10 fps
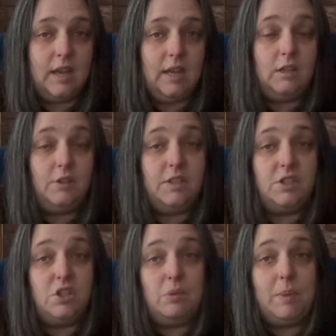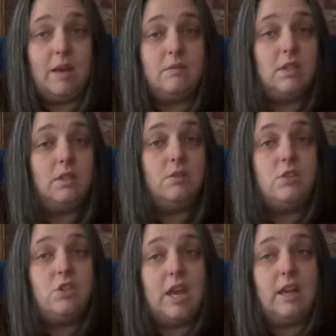including £2 in loose
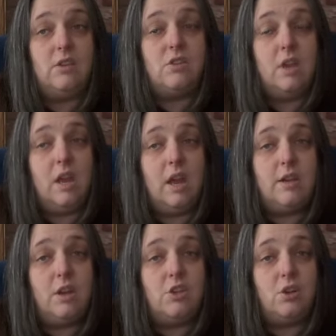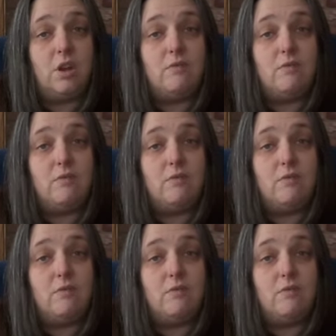change and her sugar